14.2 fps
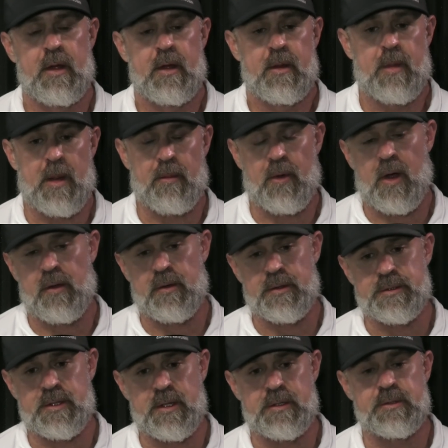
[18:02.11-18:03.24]
my
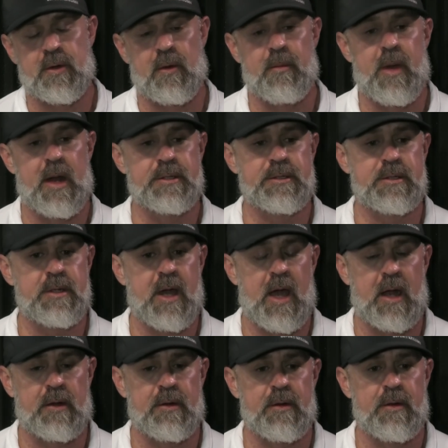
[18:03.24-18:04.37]
brother's an internal medicine
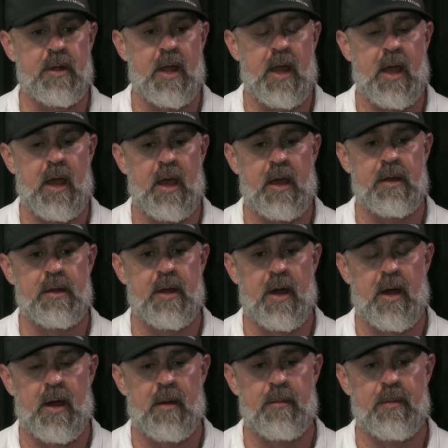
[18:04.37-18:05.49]
doctor, and
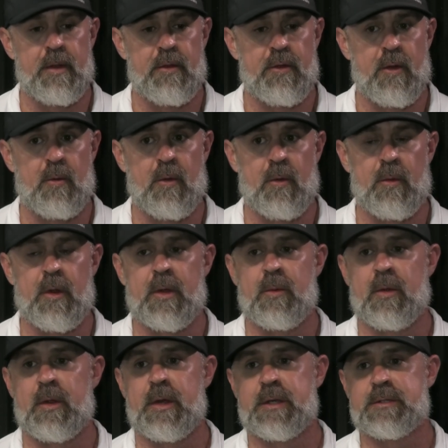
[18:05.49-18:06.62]
so we're really,
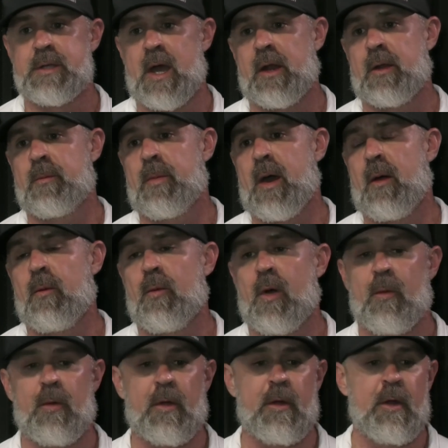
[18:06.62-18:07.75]
really excited about what
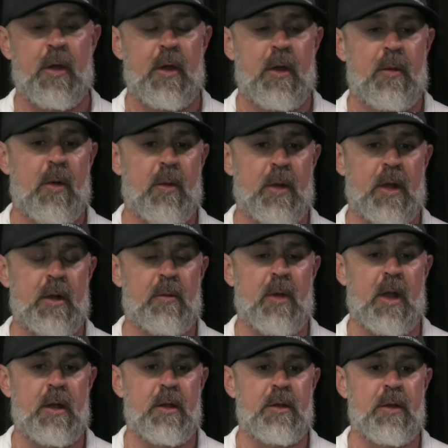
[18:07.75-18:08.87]
we're getting
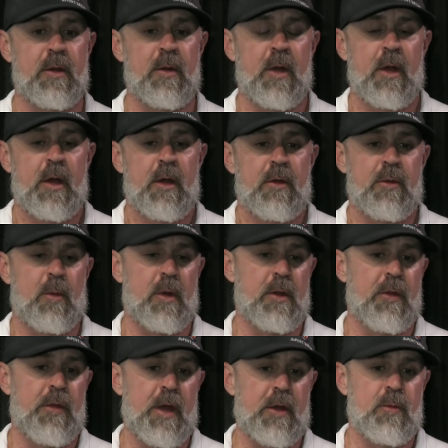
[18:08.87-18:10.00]
ready to do. So one of
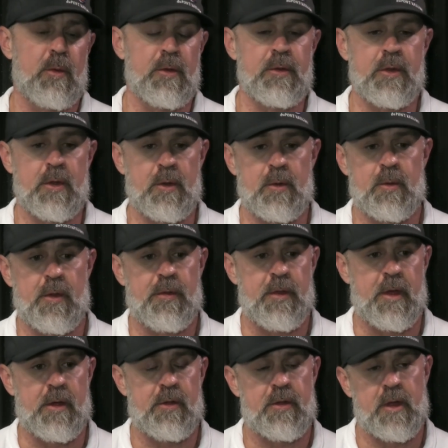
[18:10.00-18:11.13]
the things we'll do with
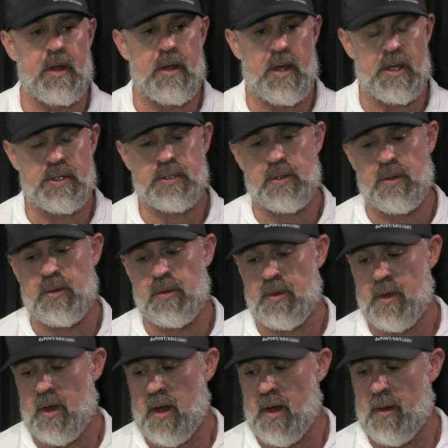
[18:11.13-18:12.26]
this initial
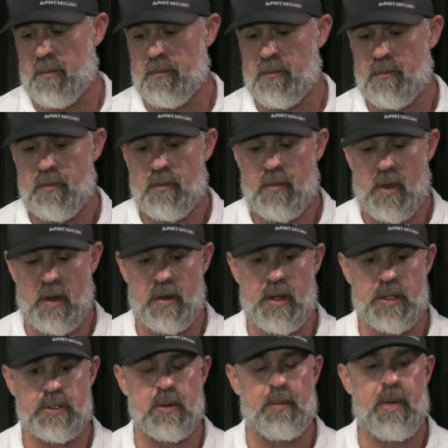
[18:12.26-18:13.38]

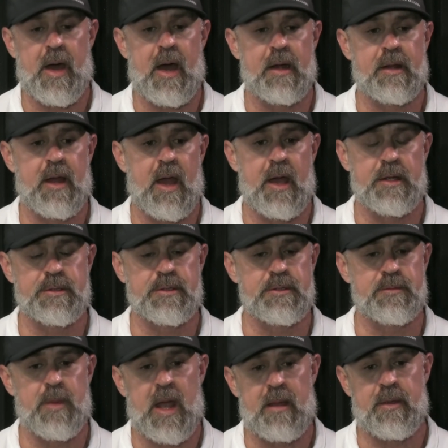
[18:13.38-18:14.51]
podcast is
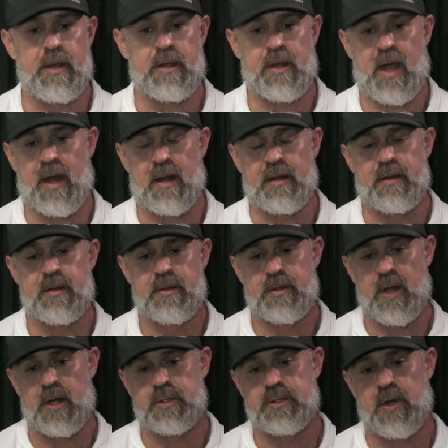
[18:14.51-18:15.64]
maybe kind of
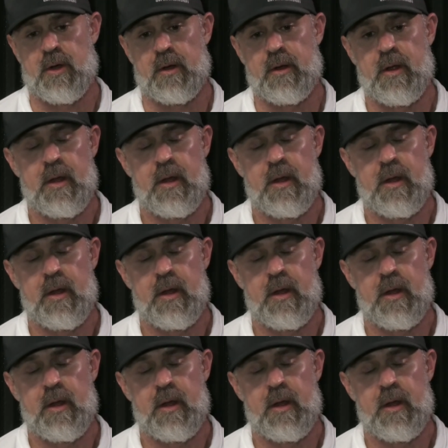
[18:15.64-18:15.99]
touch on